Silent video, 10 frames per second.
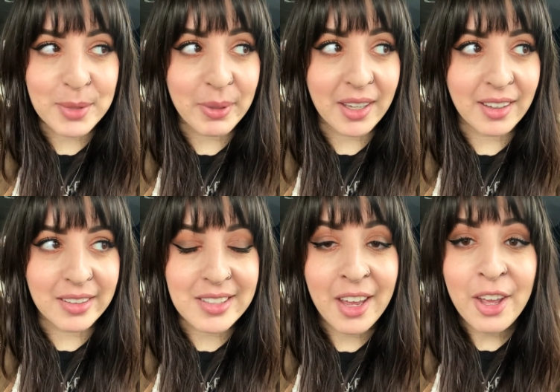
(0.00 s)

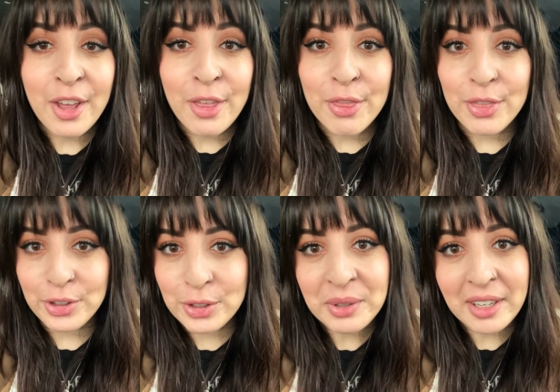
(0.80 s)
because they're
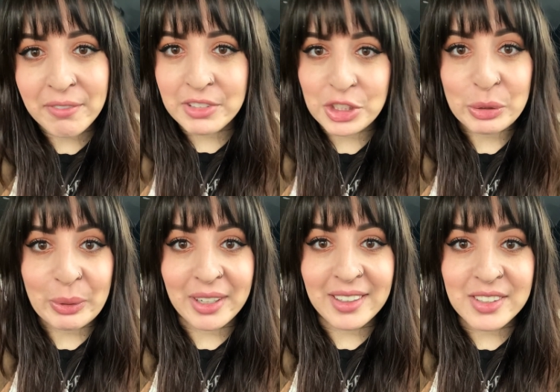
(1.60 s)
doing
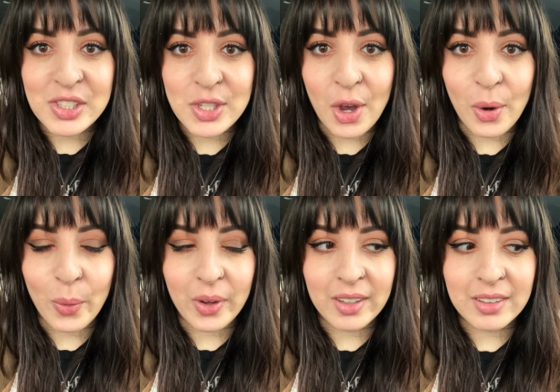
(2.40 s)
inventory.
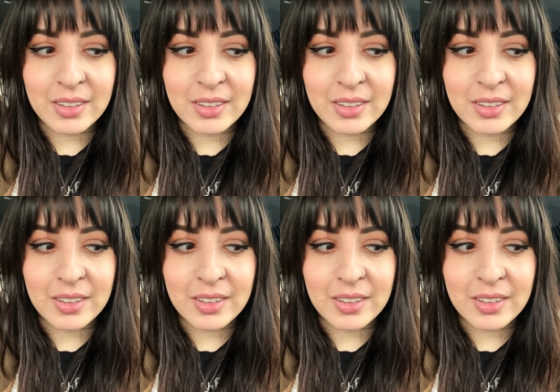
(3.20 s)
So